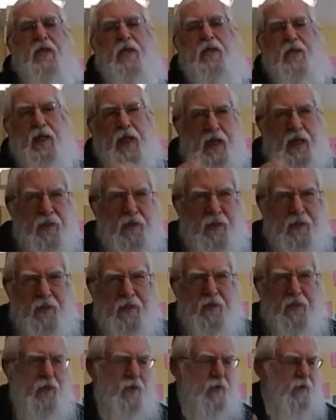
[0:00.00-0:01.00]

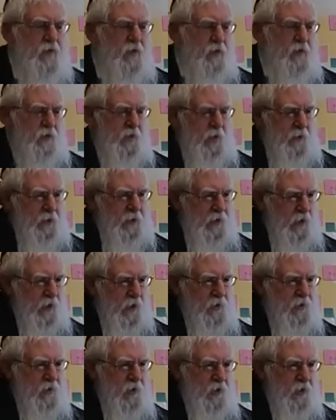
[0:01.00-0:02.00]
Then the Rebbe
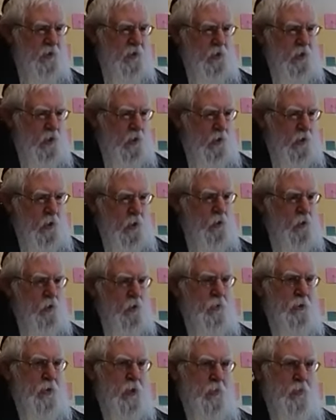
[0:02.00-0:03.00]
tells us go
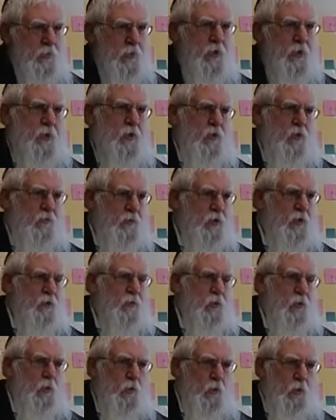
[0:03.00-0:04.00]
to mashpia. So first
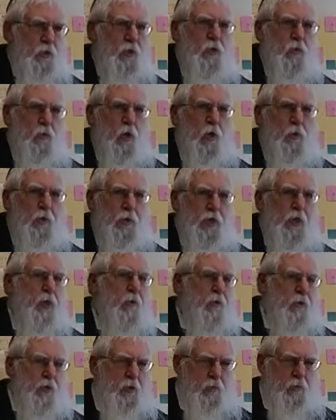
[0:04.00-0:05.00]
of all, the reason why we
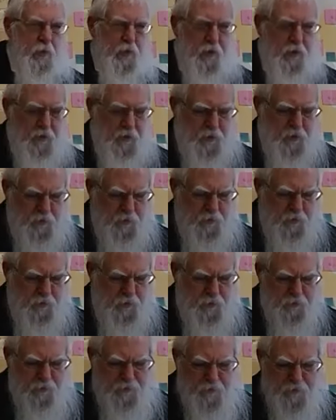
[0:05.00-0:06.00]
need a mashpia is
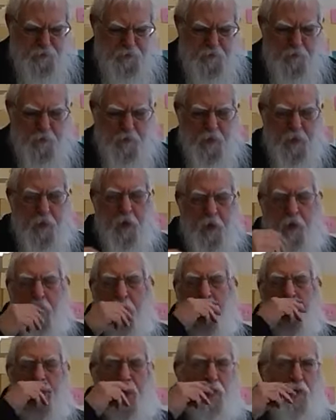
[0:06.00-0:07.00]

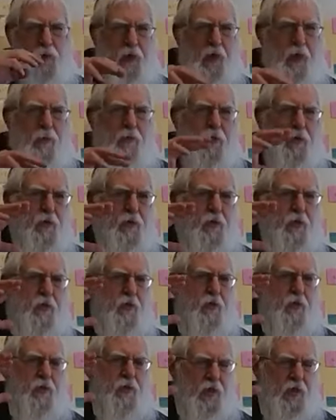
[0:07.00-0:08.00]
because the
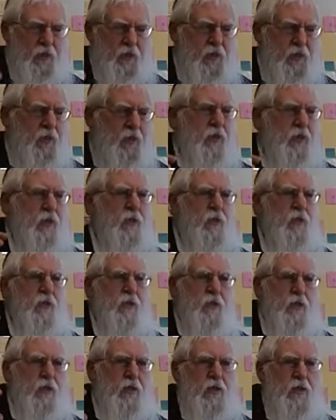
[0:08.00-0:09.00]
Rebbe says
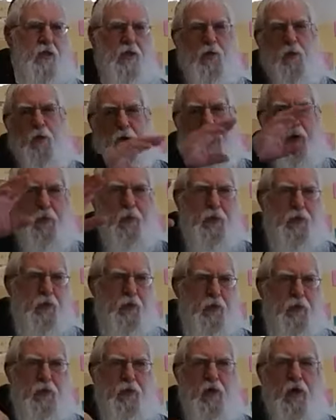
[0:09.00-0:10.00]
things in, in a way which
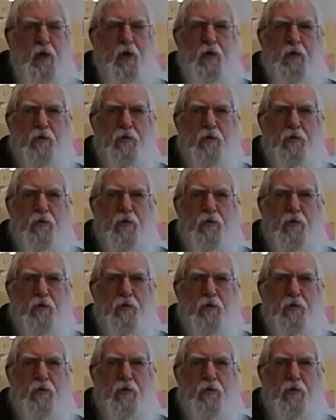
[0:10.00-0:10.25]
is